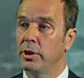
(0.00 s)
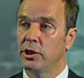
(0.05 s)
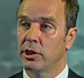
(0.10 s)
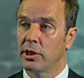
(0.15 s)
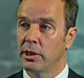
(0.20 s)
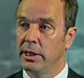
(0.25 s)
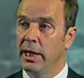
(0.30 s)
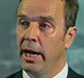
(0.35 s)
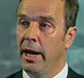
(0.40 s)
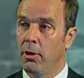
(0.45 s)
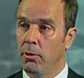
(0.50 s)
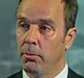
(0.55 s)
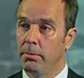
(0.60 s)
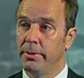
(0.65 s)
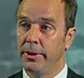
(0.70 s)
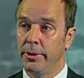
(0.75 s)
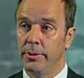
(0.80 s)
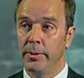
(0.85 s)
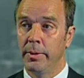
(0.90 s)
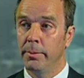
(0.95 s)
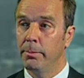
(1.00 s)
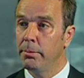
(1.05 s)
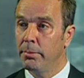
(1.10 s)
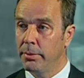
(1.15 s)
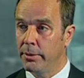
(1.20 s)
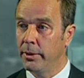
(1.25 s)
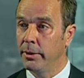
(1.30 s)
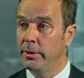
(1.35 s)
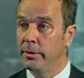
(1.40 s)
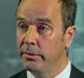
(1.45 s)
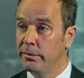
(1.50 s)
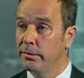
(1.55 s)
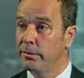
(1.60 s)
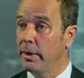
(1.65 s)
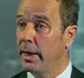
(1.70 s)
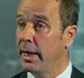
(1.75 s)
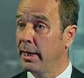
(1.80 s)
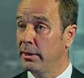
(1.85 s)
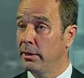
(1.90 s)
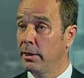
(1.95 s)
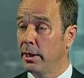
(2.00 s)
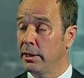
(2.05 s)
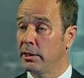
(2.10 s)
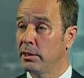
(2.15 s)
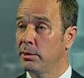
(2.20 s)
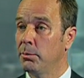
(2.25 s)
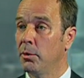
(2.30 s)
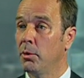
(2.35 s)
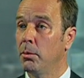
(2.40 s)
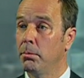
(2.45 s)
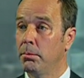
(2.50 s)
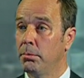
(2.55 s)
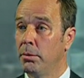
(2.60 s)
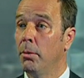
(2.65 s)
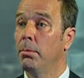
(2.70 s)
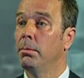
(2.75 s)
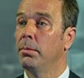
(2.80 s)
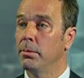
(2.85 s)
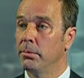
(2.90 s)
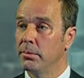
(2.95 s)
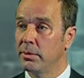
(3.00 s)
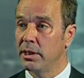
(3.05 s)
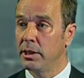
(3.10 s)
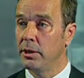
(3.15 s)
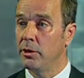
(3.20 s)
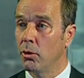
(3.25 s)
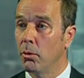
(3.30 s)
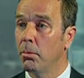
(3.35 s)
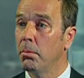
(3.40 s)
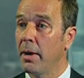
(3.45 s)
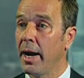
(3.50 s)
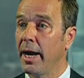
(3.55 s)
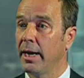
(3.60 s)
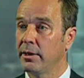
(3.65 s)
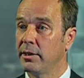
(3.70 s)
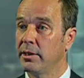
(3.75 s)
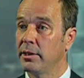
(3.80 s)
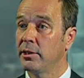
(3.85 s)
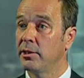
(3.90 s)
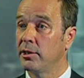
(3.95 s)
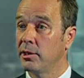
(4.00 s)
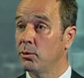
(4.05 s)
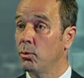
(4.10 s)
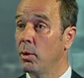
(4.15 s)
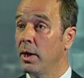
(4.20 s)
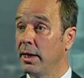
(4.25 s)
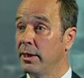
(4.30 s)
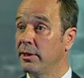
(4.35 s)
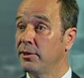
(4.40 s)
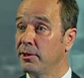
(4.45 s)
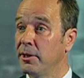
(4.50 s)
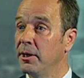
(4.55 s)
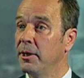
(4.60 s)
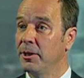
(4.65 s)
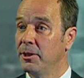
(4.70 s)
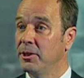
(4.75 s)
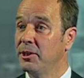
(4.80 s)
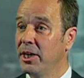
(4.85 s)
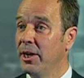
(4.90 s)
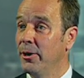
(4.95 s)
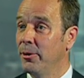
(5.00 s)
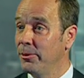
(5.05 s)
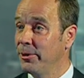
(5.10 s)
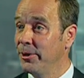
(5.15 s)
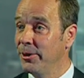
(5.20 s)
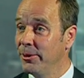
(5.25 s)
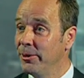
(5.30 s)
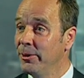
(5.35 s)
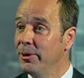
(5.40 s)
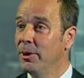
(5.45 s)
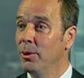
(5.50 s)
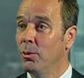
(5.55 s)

which can help you improve and spot problems in your practice, as well as tell you